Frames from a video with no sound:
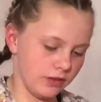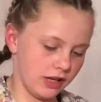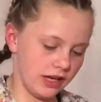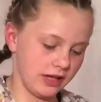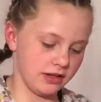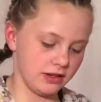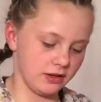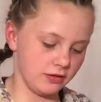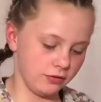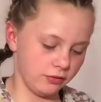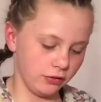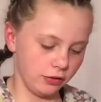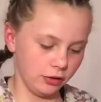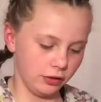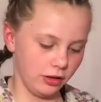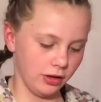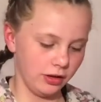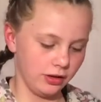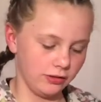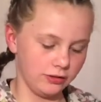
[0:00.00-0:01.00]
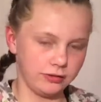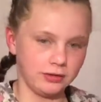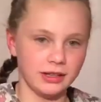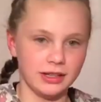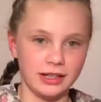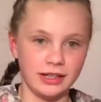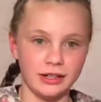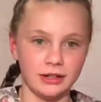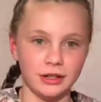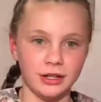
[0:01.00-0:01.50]
hands are full of
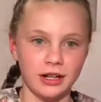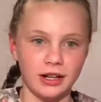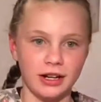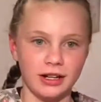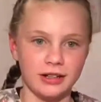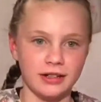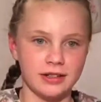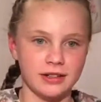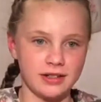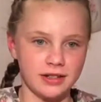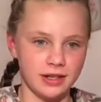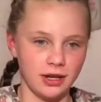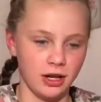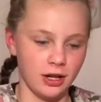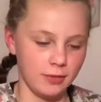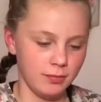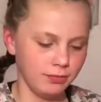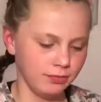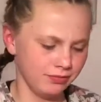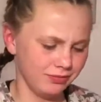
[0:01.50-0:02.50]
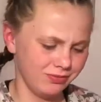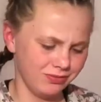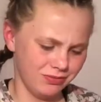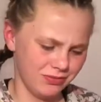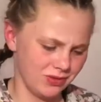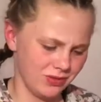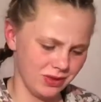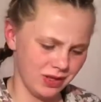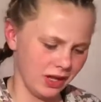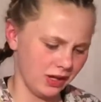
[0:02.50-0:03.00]
glitter and slime,
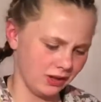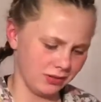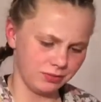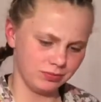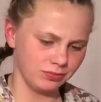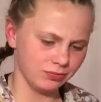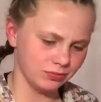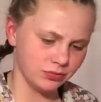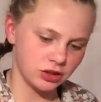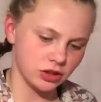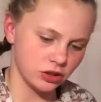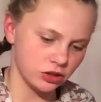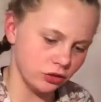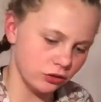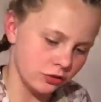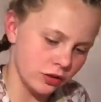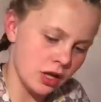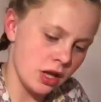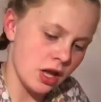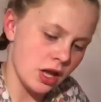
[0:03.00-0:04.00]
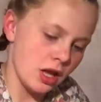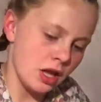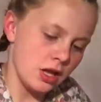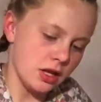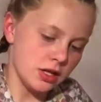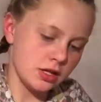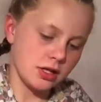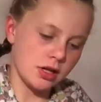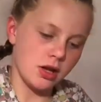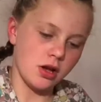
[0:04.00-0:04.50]
like stuff.
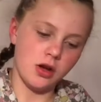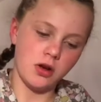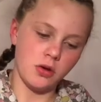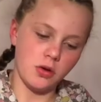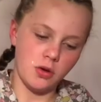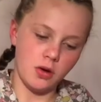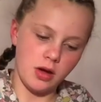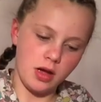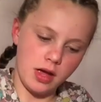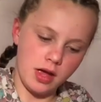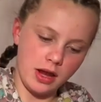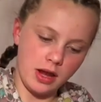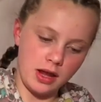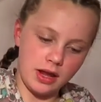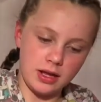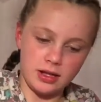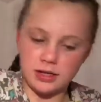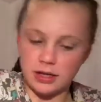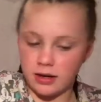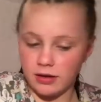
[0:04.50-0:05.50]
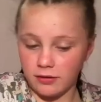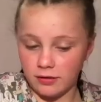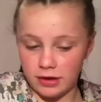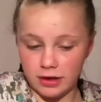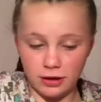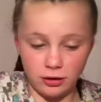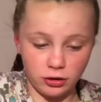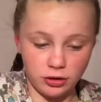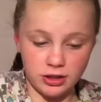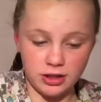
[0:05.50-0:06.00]
So it is a
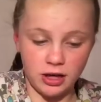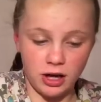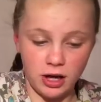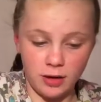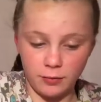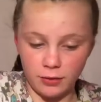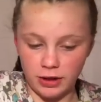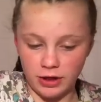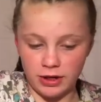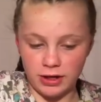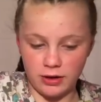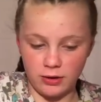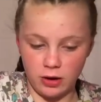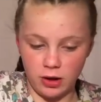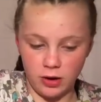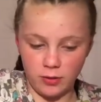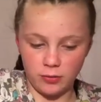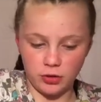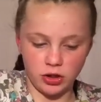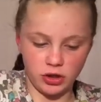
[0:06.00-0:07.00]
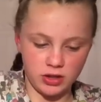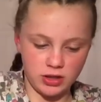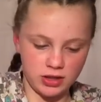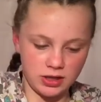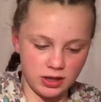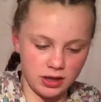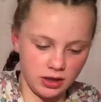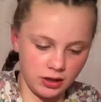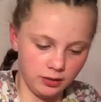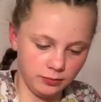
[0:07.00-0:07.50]
really good slime right now. I'm just
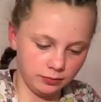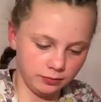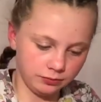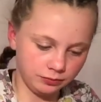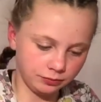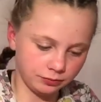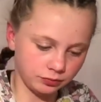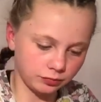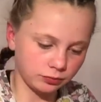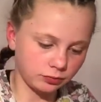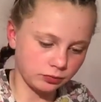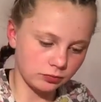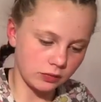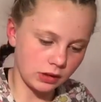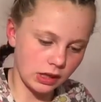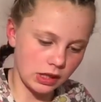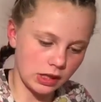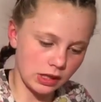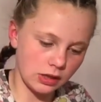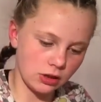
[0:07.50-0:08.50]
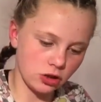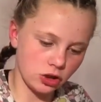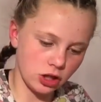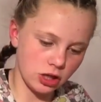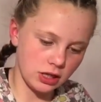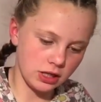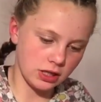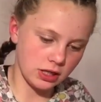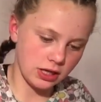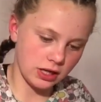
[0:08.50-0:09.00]
still
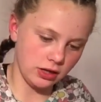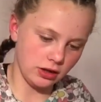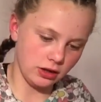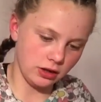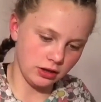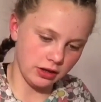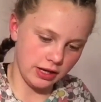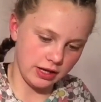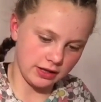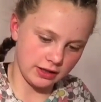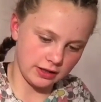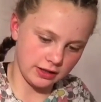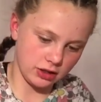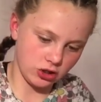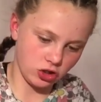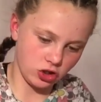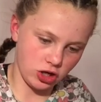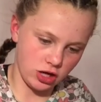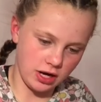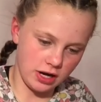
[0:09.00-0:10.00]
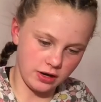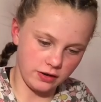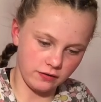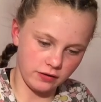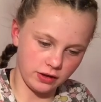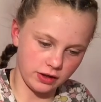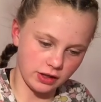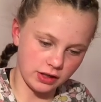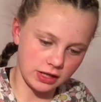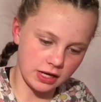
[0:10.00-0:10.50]
trying to get all the extra out
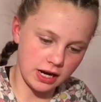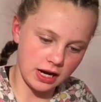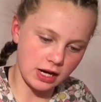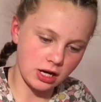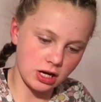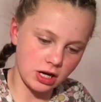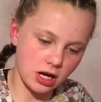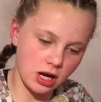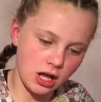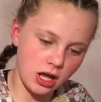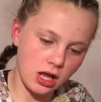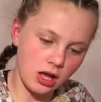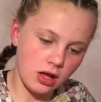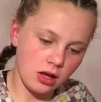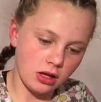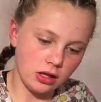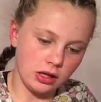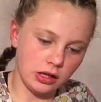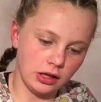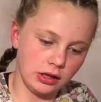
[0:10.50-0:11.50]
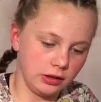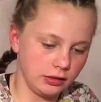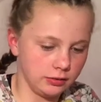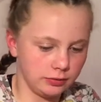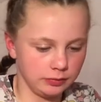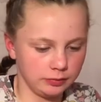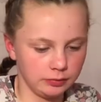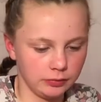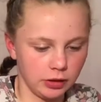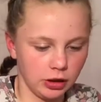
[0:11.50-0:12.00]
of the container, like
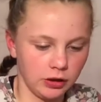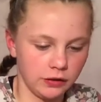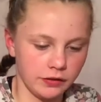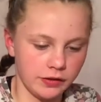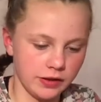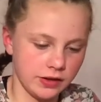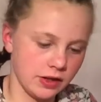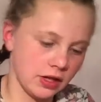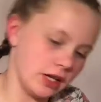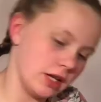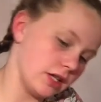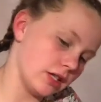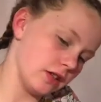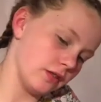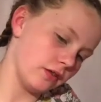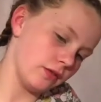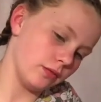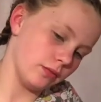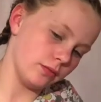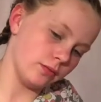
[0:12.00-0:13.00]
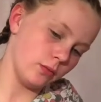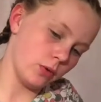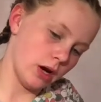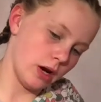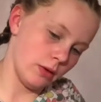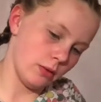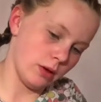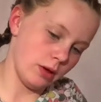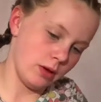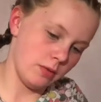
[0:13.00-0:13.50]
off the sides of
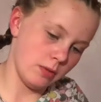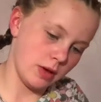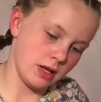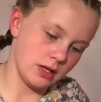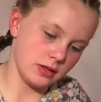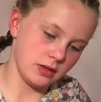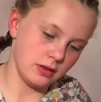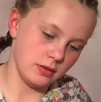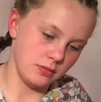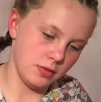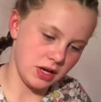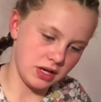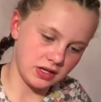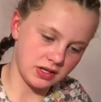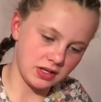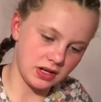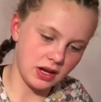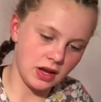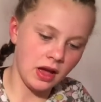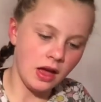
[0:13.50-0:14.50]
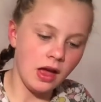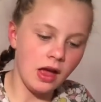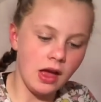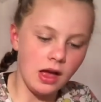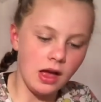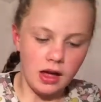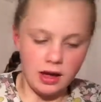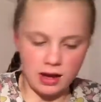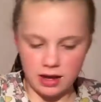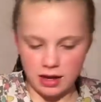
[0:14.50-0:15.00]
where we basically mixed it
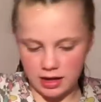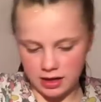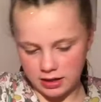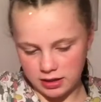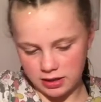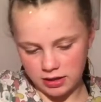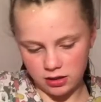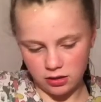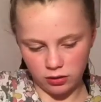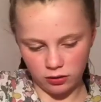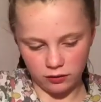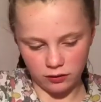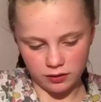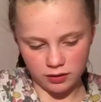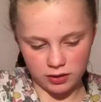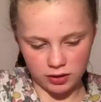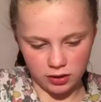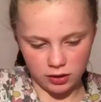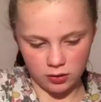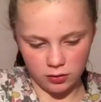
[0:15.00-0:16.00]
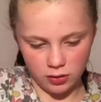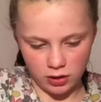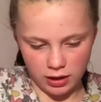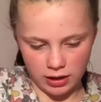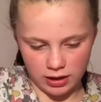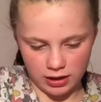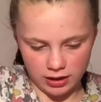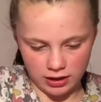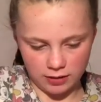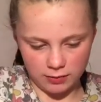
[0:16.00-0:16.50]
and stuff, so
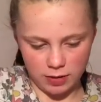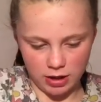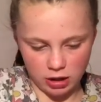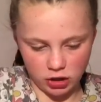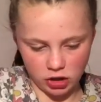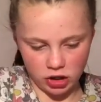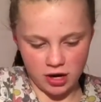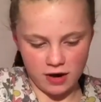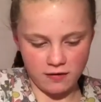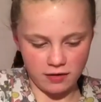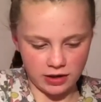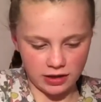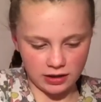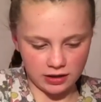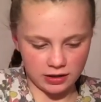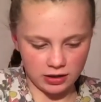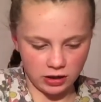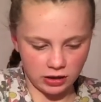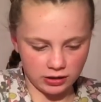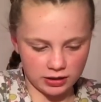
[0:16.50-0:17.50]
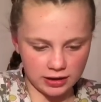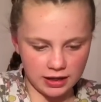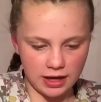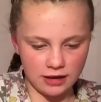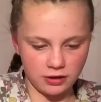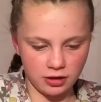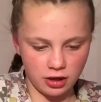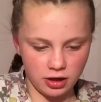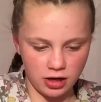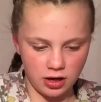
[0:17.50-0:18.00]
I can make sure everything is all
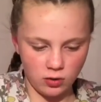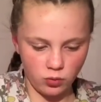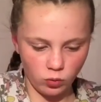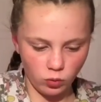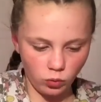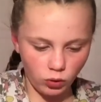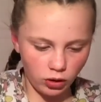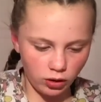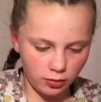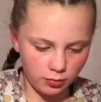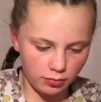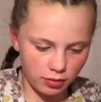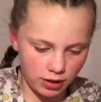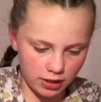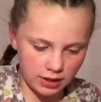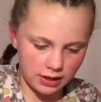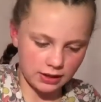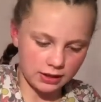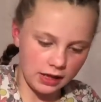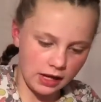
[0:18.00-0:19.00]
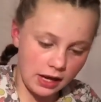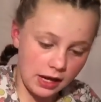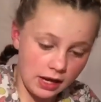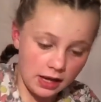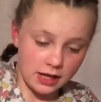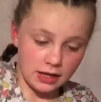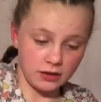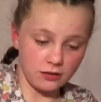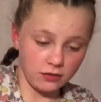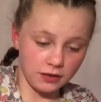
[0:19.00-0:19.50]
together in one piece.
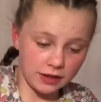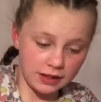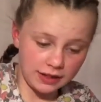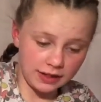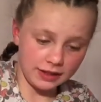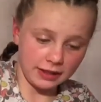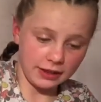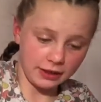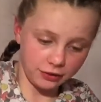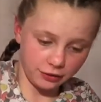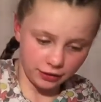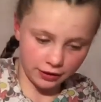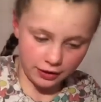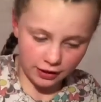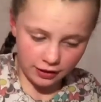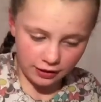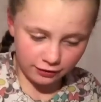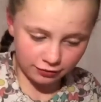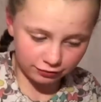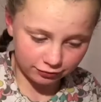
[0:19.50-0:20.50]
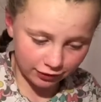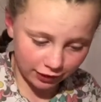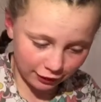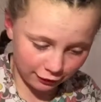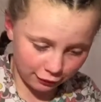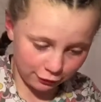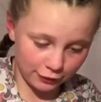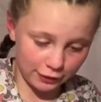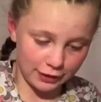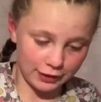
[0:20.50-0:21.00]
It's really glittery,
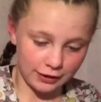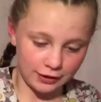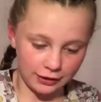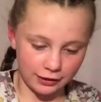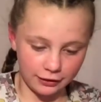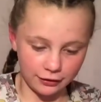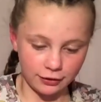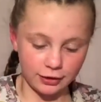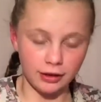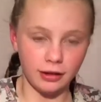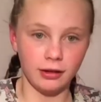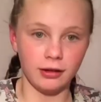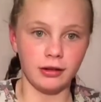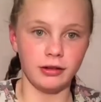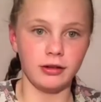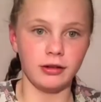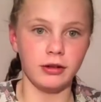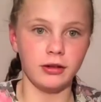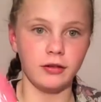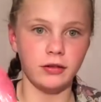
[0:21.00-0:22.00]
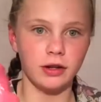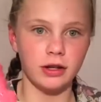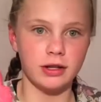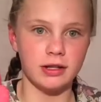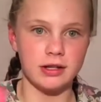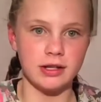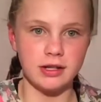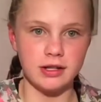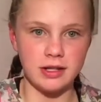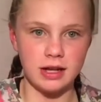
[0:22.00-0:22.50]
like really glittery. Like I don't know if you
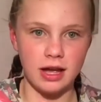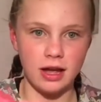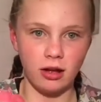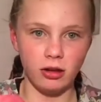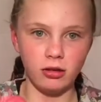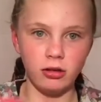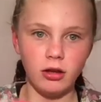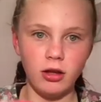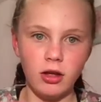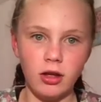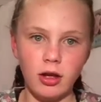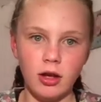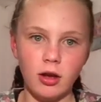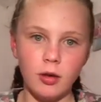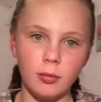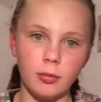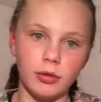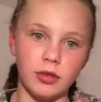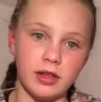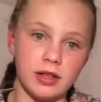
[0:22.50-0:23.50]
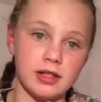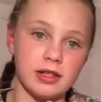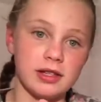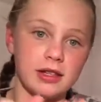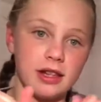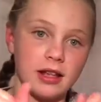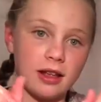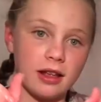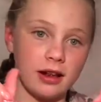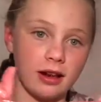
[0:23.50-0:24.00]
guys can tell, but this is
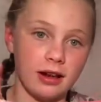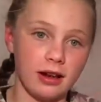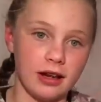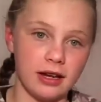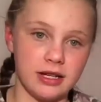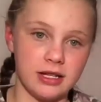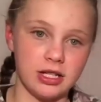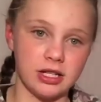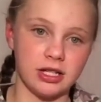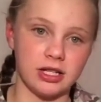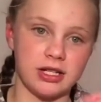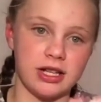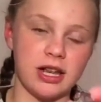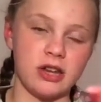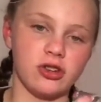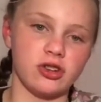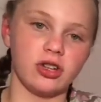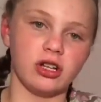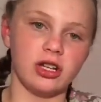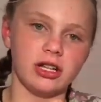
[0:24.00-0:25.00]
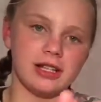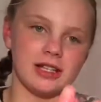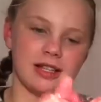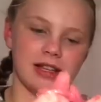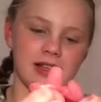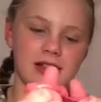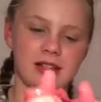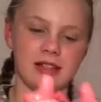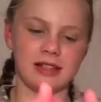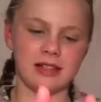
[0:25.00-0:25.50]
like glitter central.
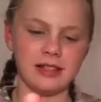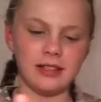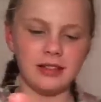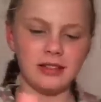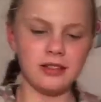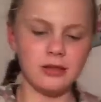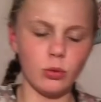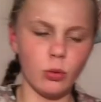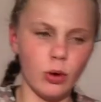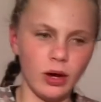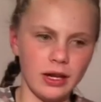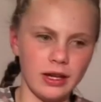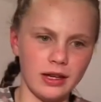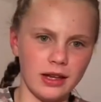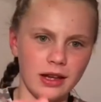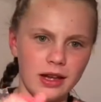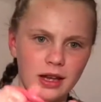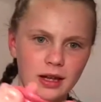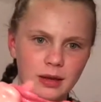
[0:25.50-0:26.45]
It's still quite